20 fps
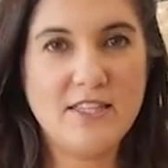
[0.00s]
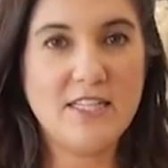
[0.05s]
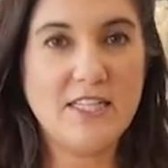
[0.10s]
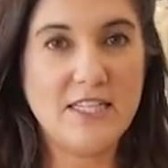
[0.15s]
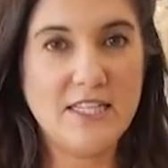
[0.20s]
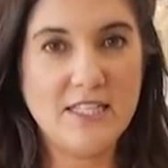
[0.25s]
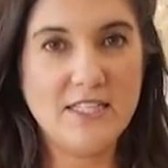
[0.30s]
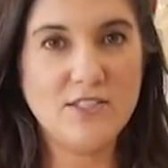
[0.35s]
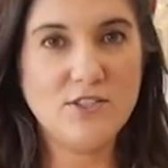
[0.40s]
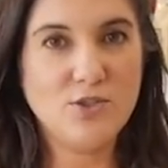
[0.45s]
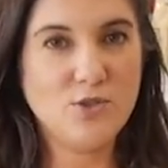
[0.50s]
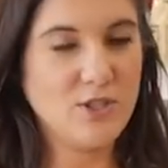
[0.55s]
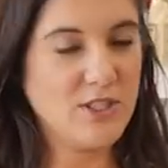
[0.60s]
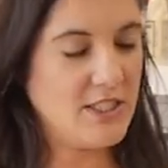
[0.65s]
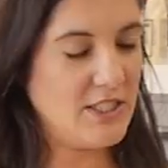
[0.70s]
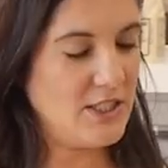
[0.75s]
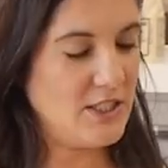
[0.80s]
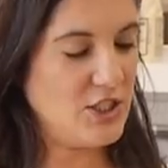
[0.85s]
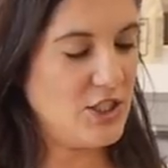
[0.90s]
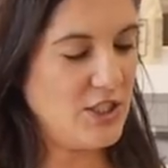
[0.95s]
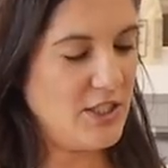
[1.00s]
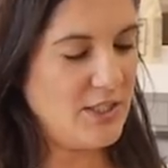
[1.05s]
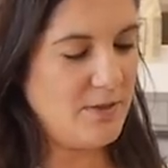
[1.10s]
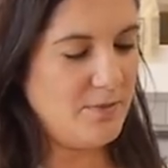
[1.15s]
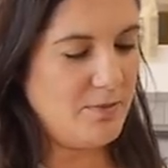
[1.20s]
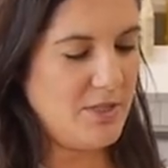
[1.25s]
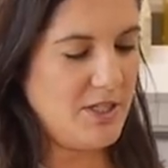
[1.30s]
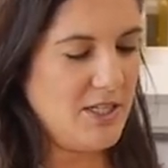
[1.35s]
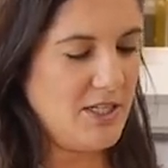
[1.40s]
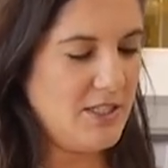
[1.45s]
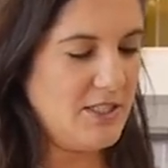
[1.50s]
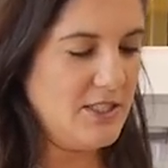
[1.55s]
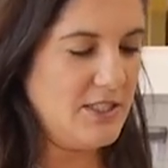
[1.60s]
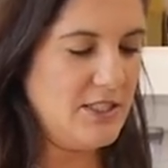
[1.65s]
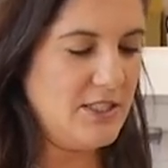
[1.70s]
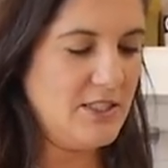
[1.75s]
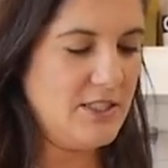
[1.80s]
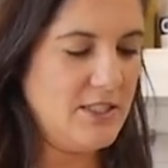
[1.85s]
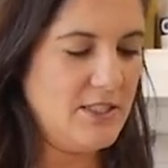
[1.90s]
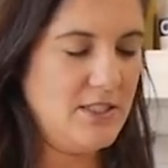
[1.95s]
thin tortilla chip because
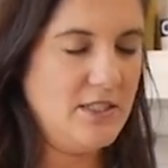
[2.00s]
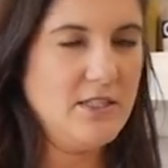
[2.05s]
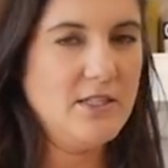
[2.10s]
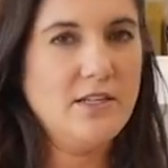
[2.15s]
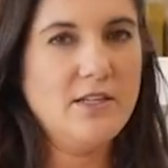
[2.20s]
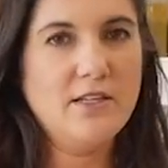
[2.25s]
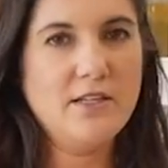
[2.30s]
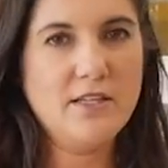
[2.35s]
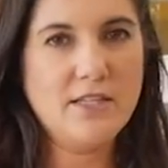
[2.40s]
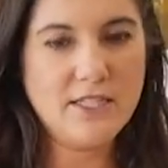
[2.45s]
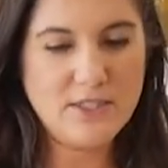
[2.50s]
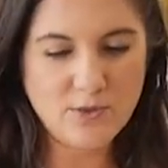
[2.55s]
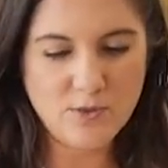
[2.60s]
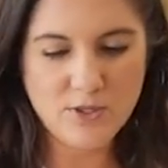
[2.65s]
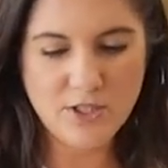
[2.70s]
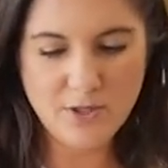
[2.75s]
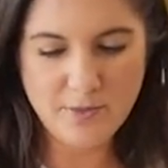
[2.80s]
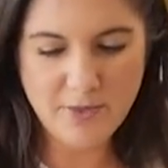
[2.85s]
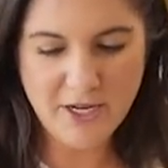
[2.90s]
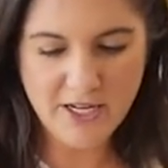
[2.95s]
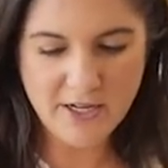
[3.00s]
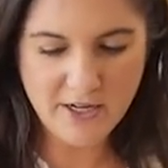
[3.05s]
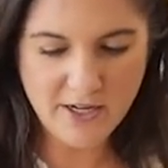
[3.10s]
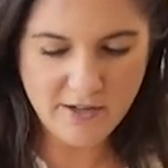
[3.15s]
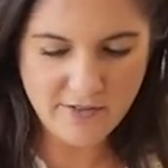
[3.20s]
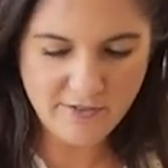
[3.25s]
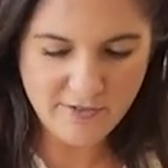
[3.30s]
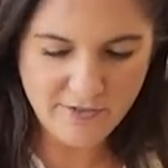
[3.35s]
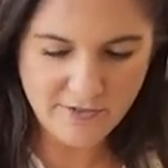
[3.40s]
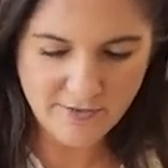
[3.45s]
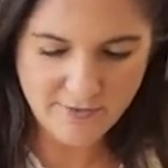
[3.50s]
that's what they're made of.